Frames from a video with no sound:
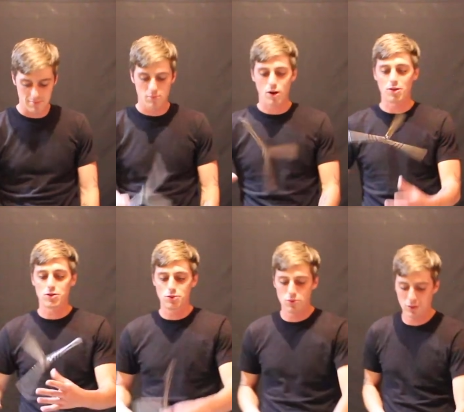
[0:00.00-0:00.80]
rather
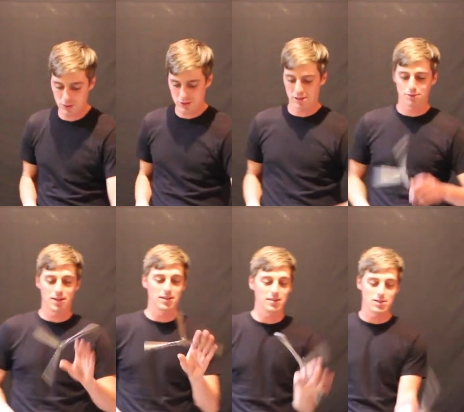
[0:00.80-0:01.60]
do other stuff
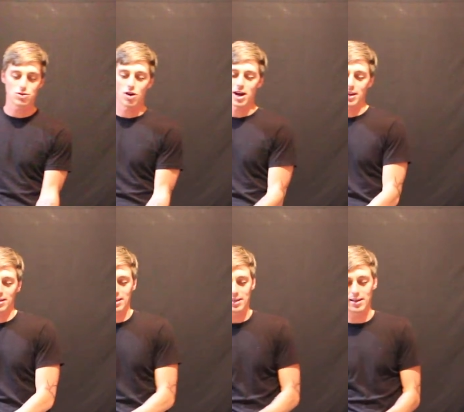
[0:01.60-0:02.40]
than try,
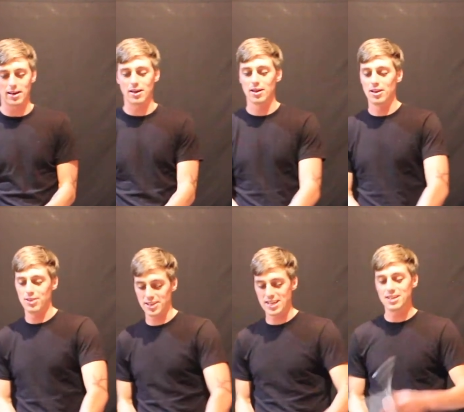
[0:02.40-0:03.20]
like, the
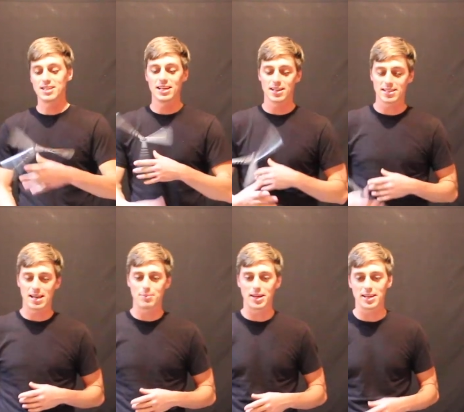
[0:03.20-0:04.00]
guillotine. The
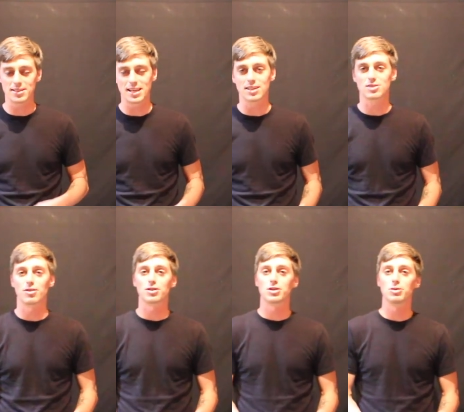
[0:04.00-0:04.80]
same thing, guillotine is
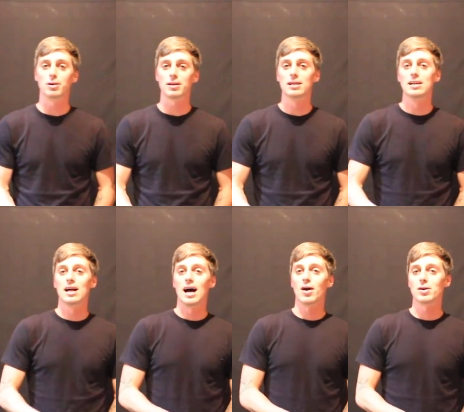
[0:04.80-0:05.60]
fun too, but
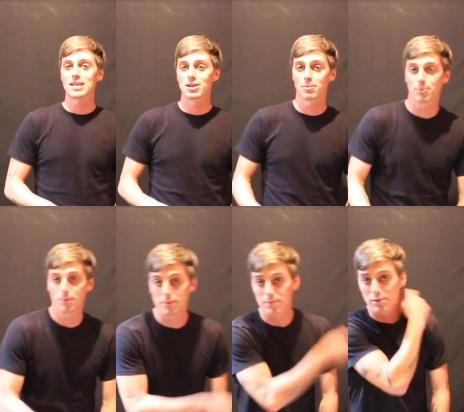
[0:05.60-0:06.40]
I always end up
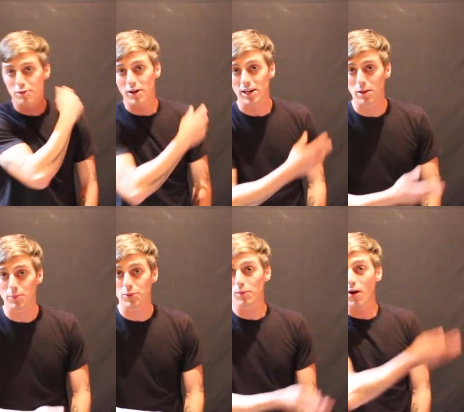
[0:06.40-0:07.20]
fucking up
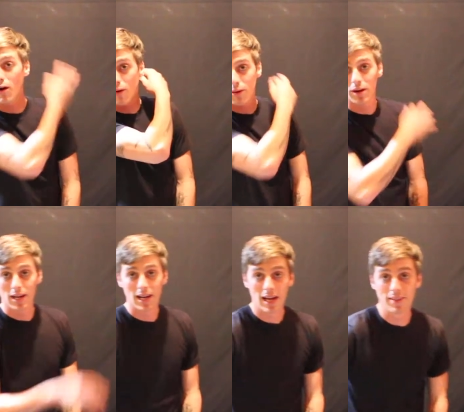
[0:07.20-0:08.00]
the throw
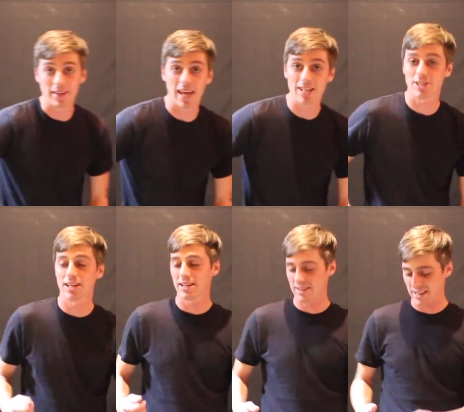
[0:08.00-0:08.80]
and then catching
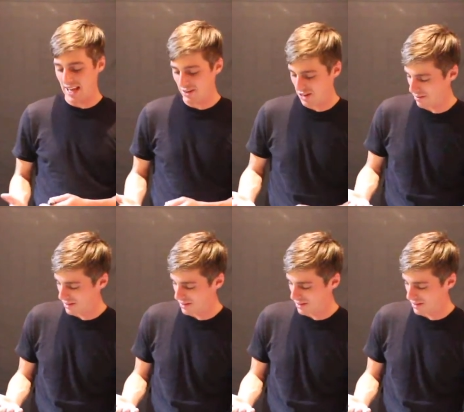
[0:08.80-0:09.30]
it and cutting